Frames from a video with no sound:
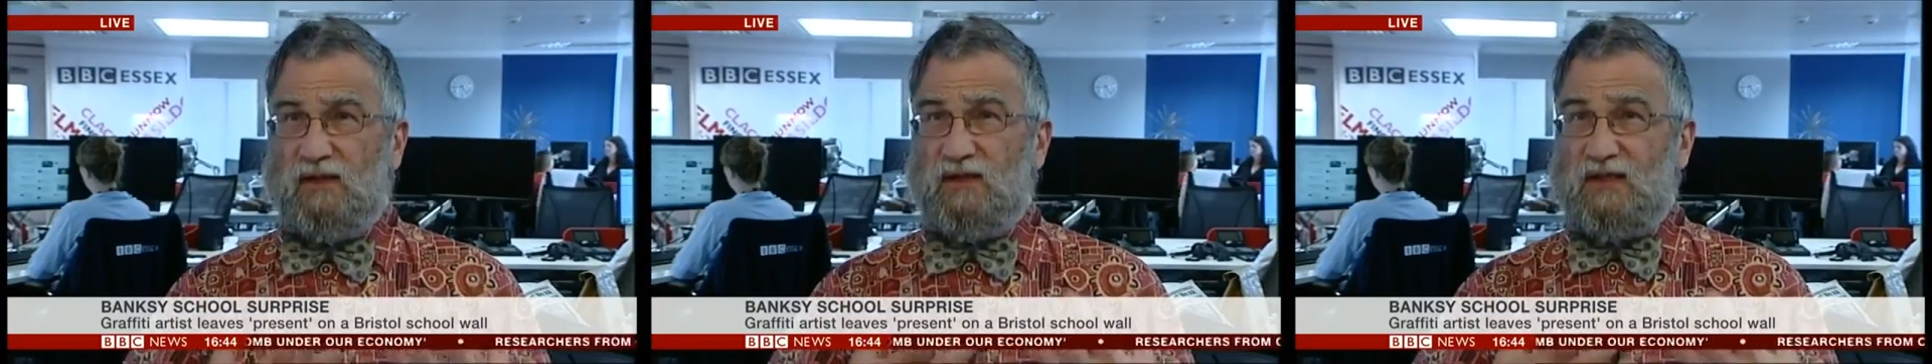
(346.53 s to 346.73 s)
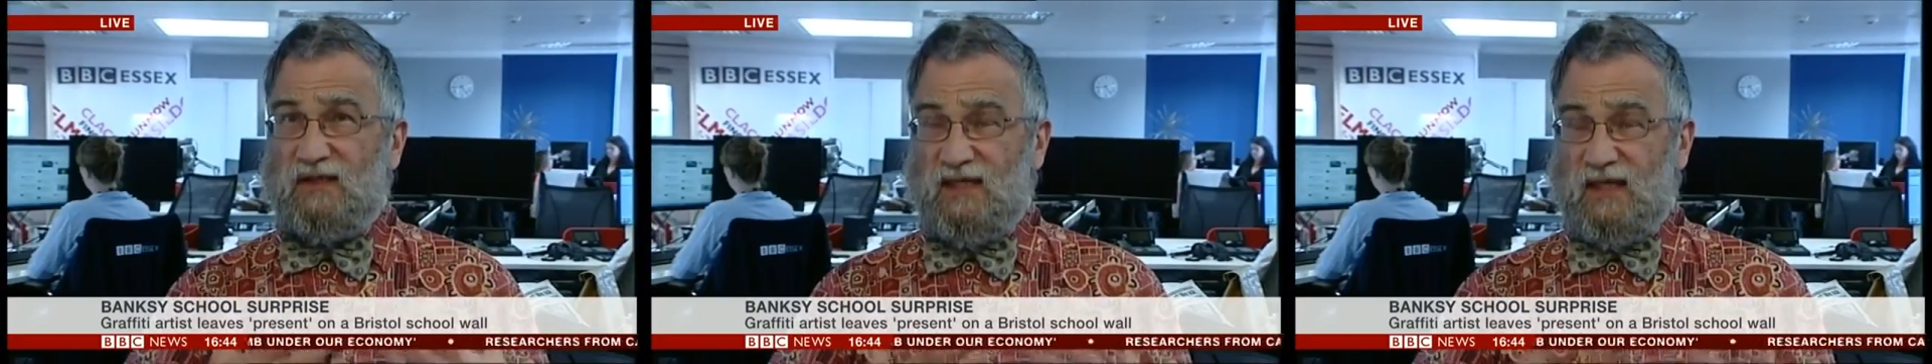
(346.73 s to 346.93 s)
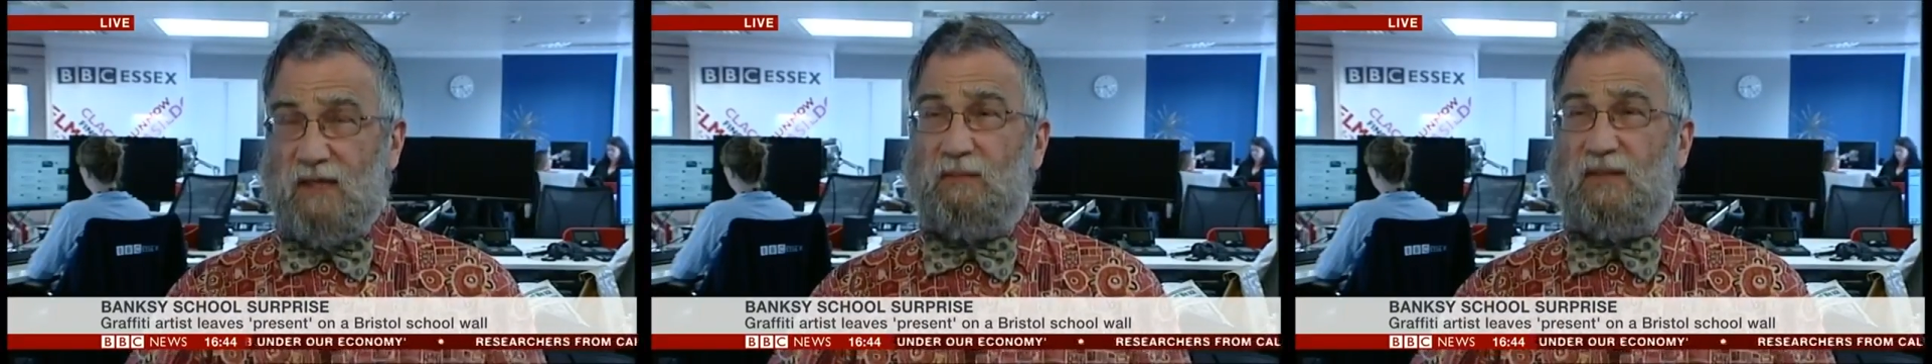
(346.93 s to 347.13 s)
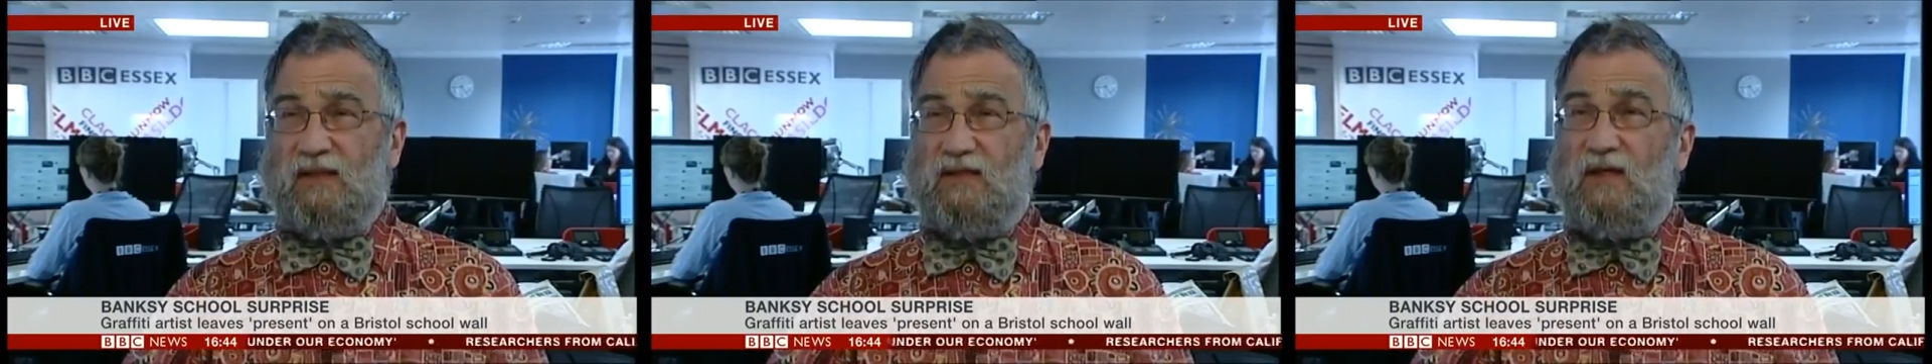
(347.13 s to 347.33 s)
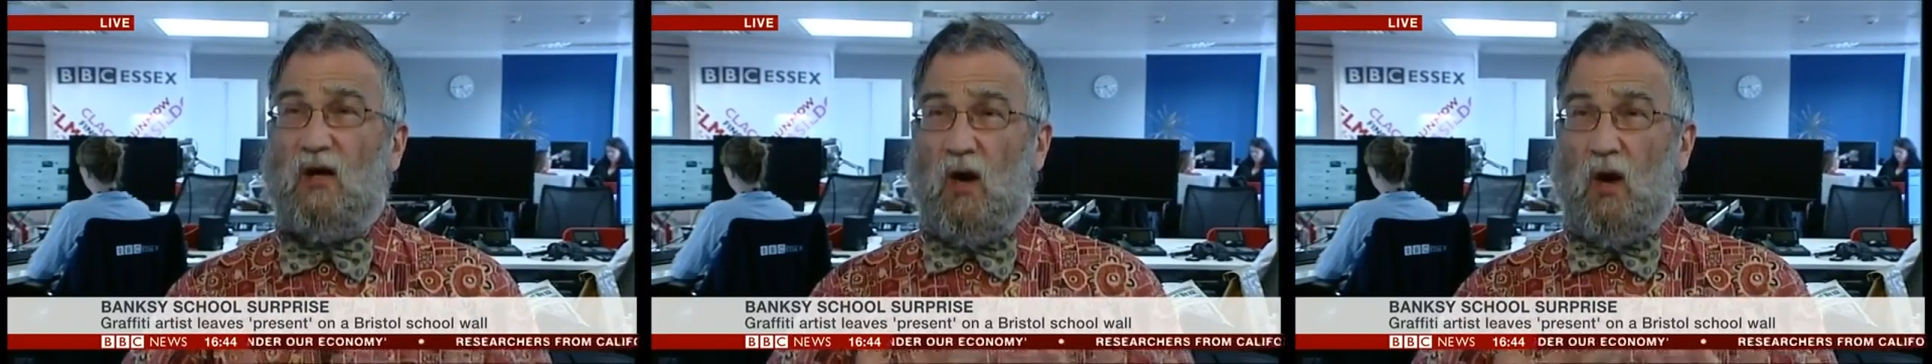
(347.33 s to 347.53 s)
to keep
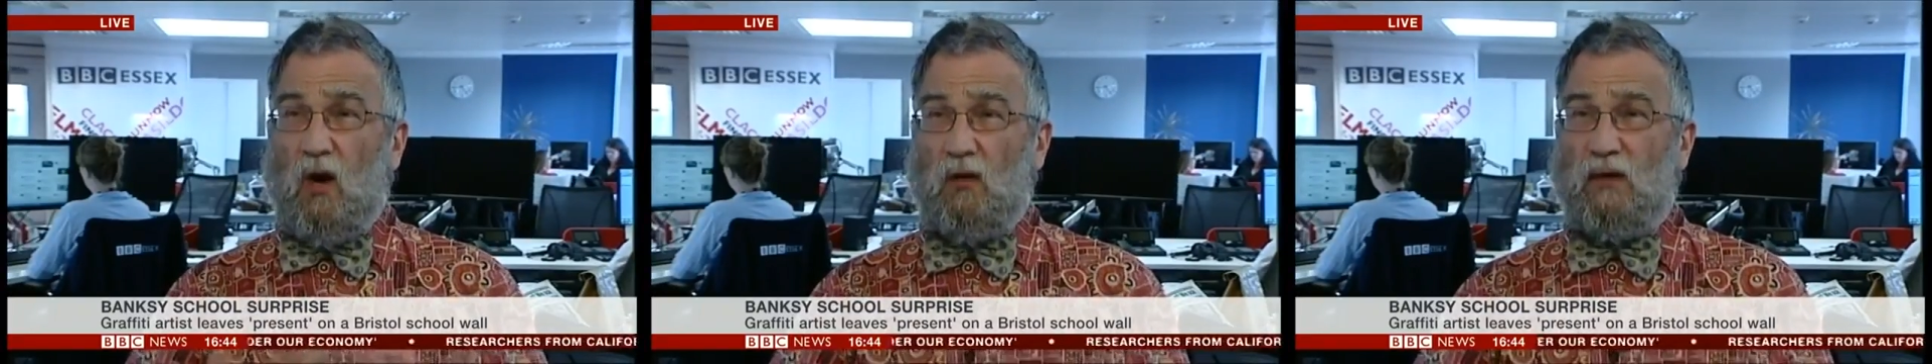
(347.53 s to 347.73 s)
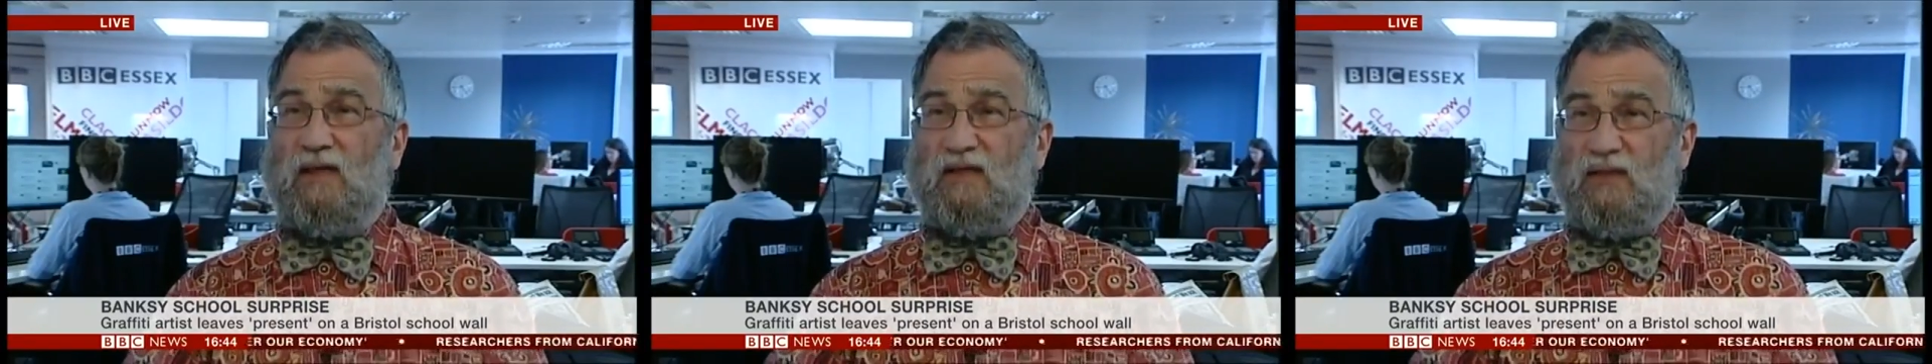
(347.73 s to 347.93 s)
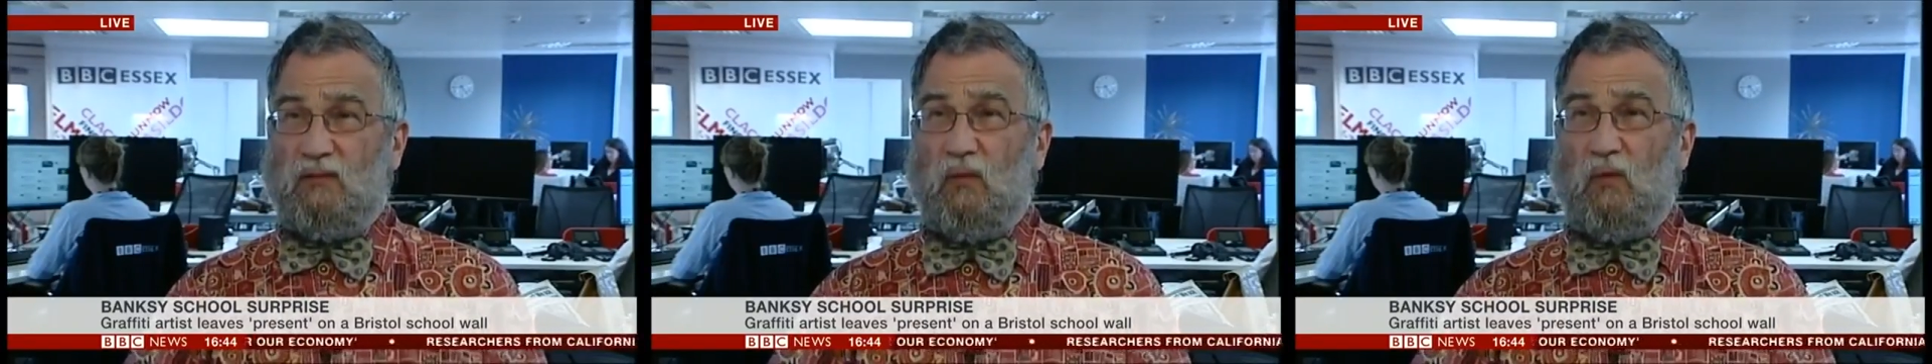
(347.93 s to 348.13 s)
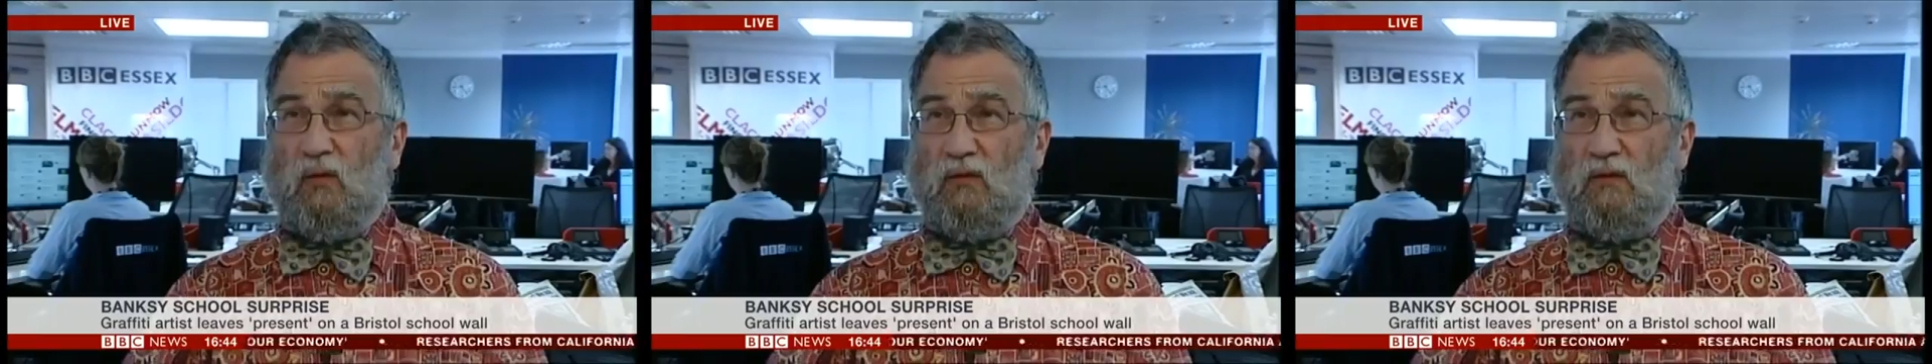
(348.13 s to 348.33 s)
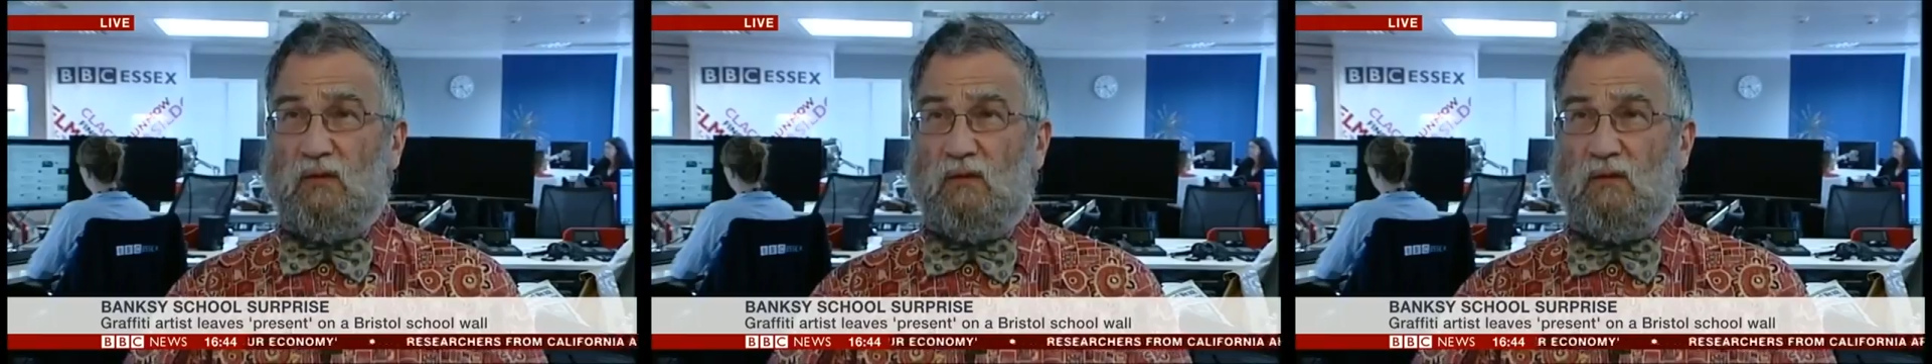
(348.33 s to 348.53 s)
it on its
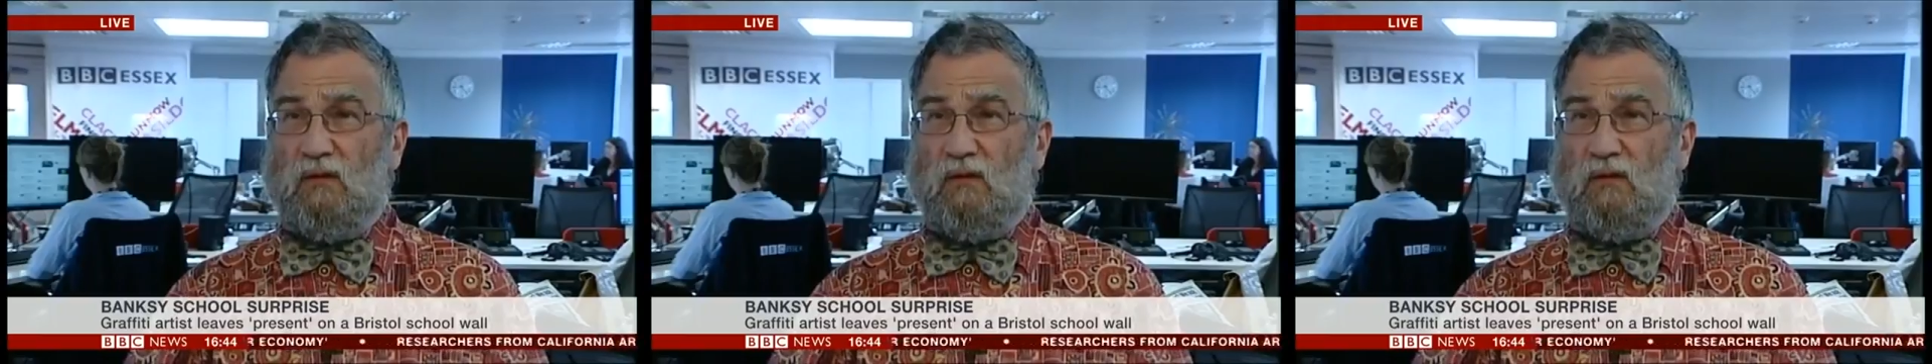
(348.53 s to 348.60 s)
wall.